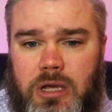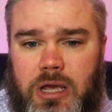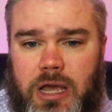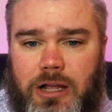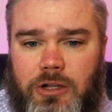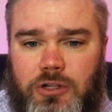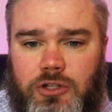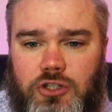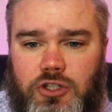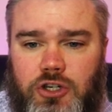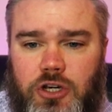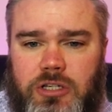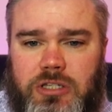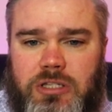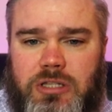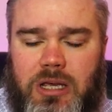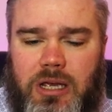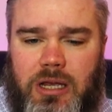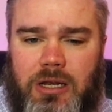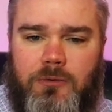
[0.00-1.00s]
It's
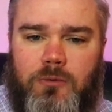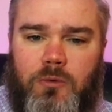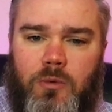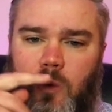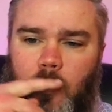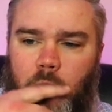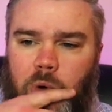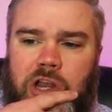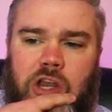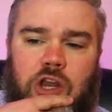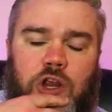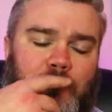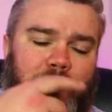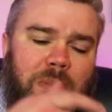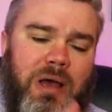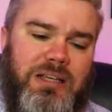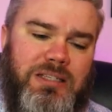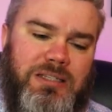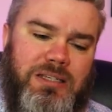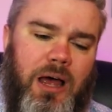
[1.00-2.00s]
just that when you
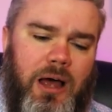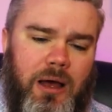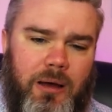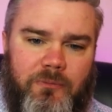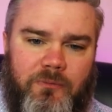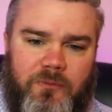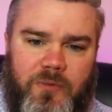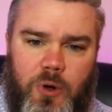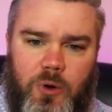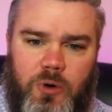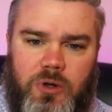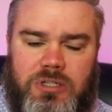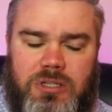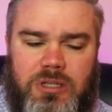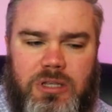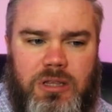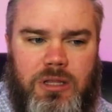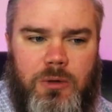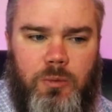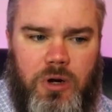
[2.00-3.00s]
mess up, folks,
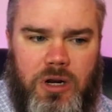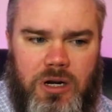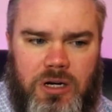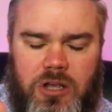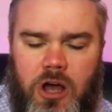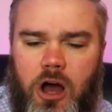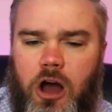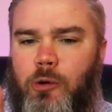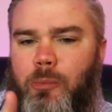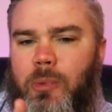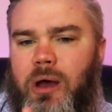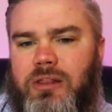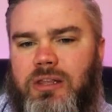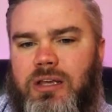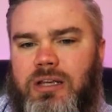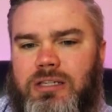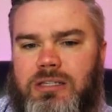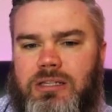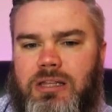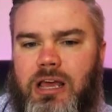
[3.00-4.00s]
we're going to talk about
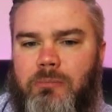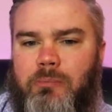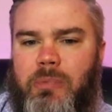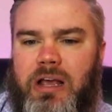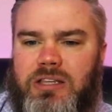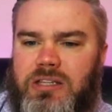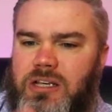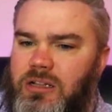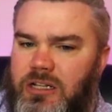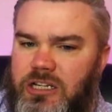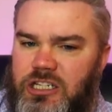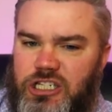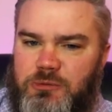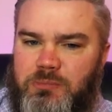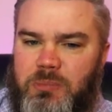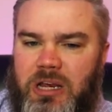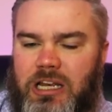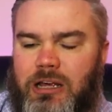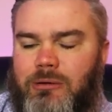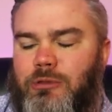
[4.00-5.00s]
this, they basically
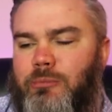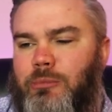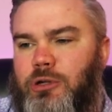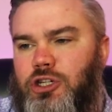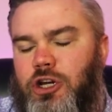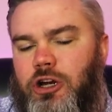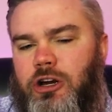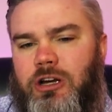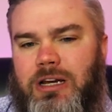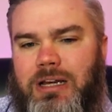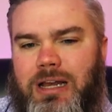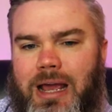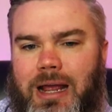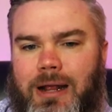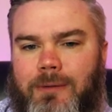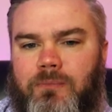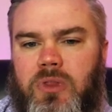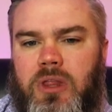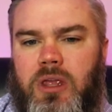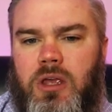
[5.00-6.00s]
speed up the maturity
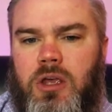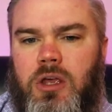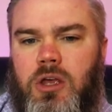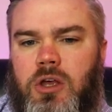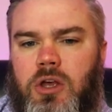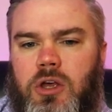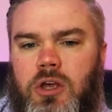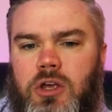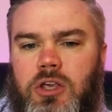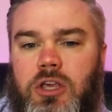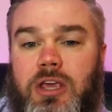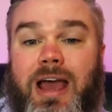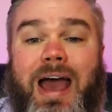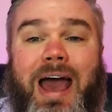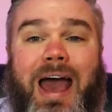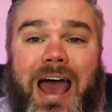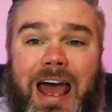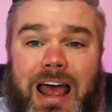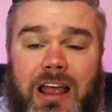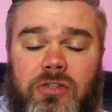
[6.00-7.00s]
date. You
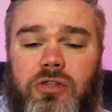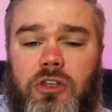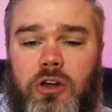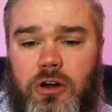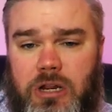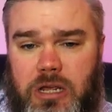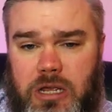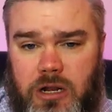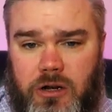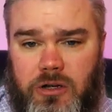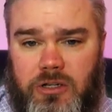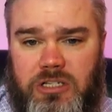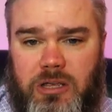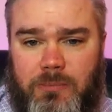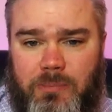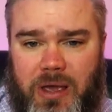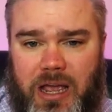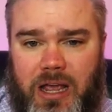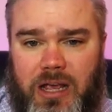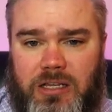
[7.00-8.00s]
had 30 years to
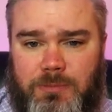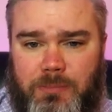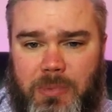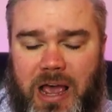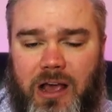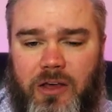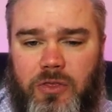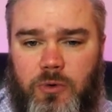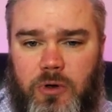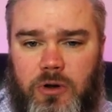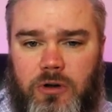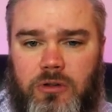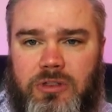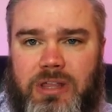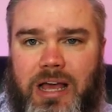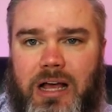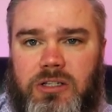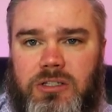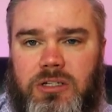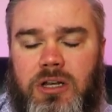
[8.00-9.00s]
pay us back
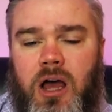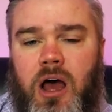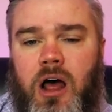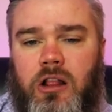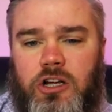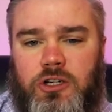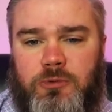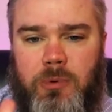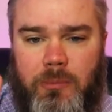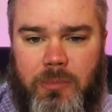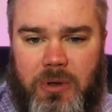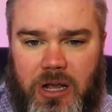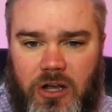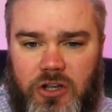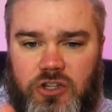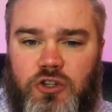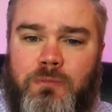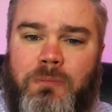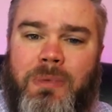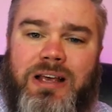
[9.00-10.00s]
$300,000, but
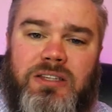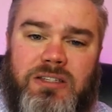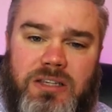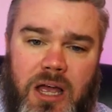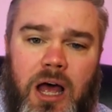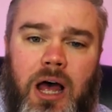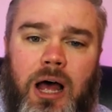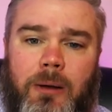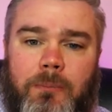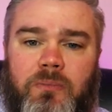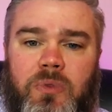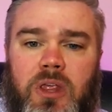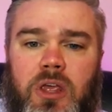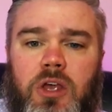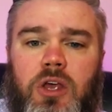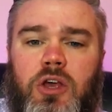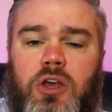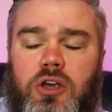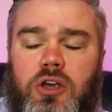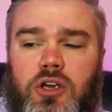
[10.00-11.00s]
because you messed up,
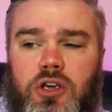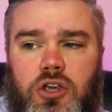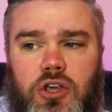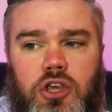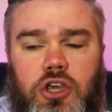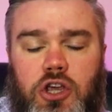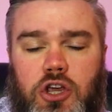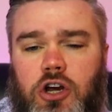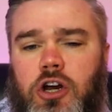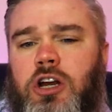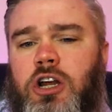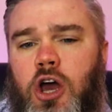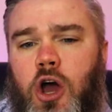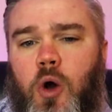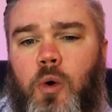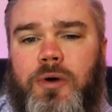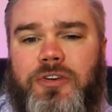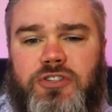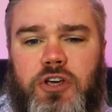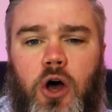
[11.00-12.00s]
you're going to
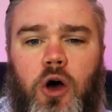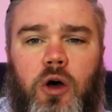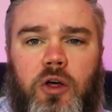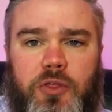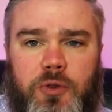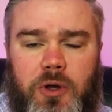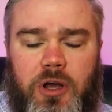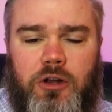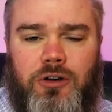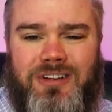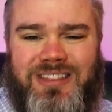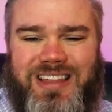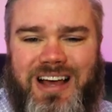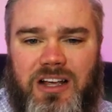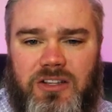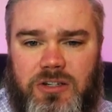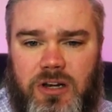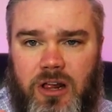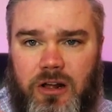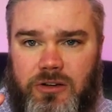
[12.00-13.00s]
owe us all
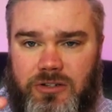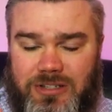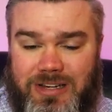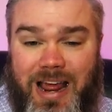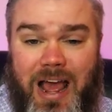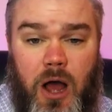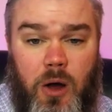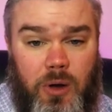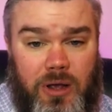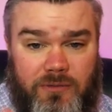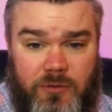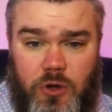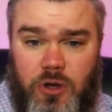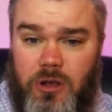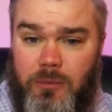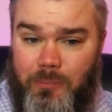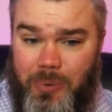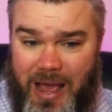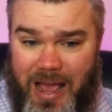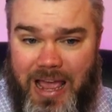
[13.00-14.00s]
$300,000 now. If you
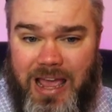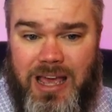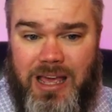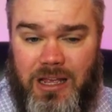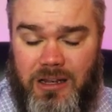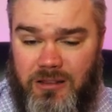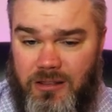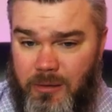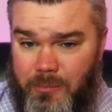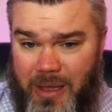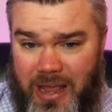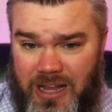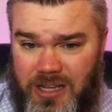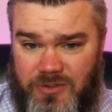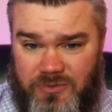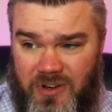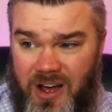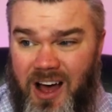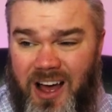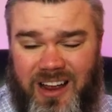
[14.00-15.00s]
could pay it, the bank's
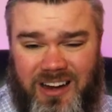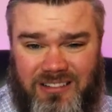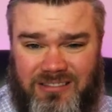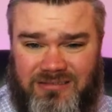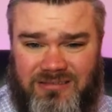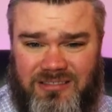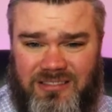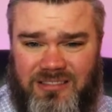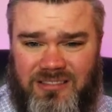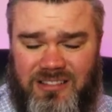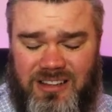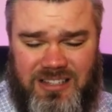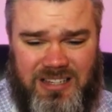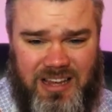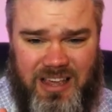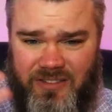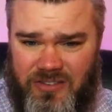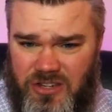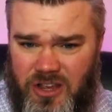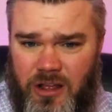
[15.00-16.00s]
fine. They say,
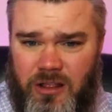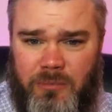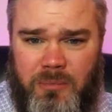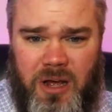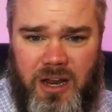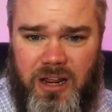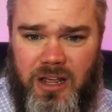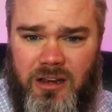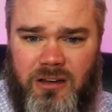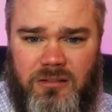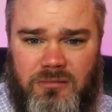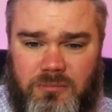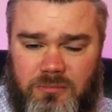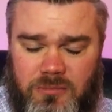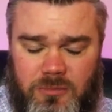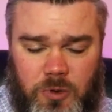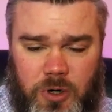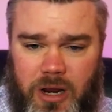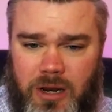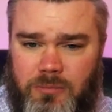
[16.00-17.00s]
give us all the money,
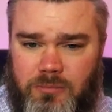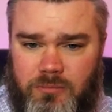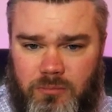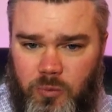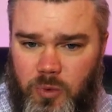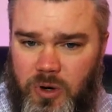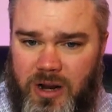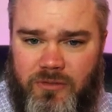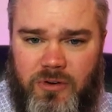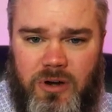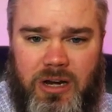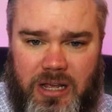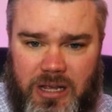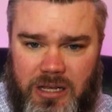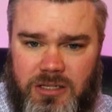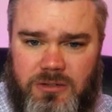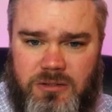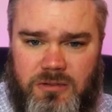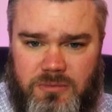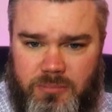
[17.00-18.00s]
right? Whatever it
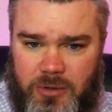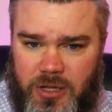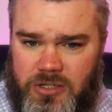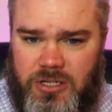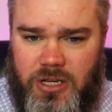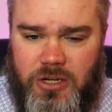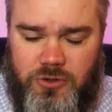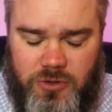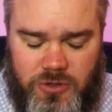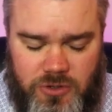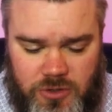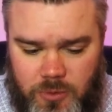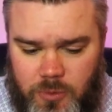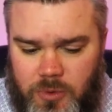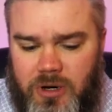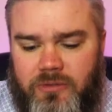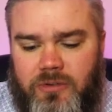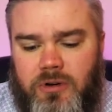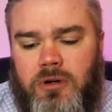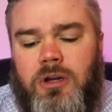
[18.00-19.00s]
is, plus interest or
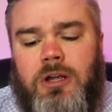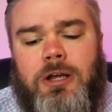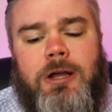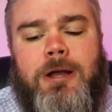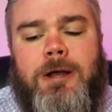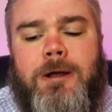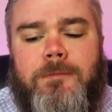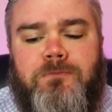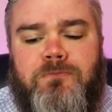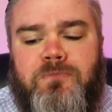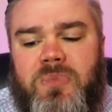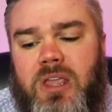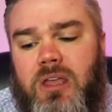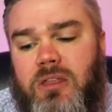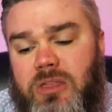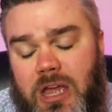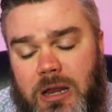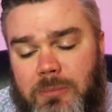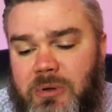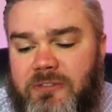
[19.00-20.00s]
whatever,
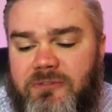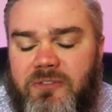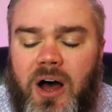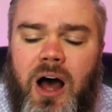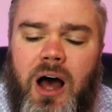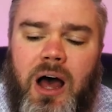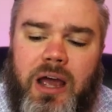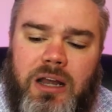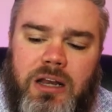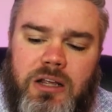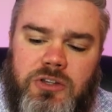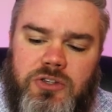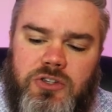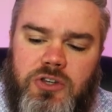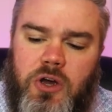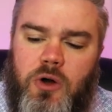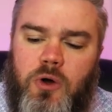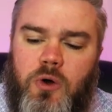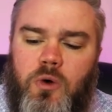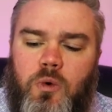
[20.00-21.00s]
they'd be fine. And
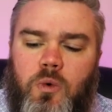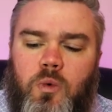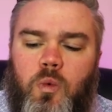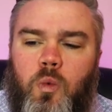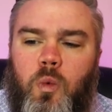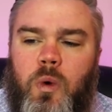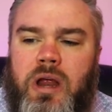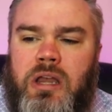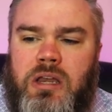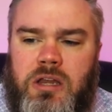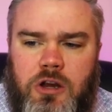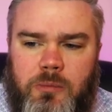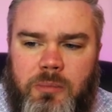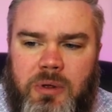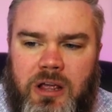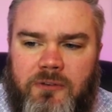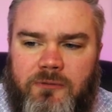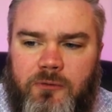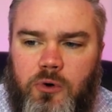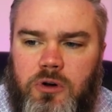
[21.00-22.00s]
so when you're
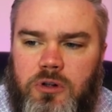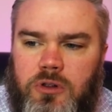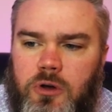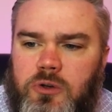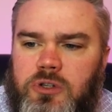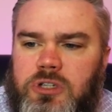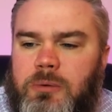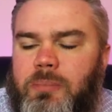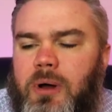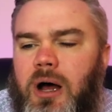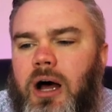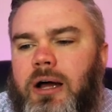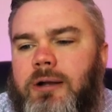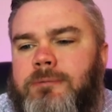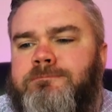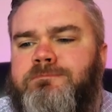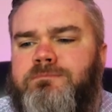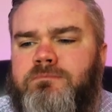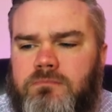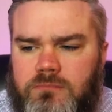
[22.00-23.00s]
being foreclosed
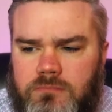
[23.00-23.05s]
upon,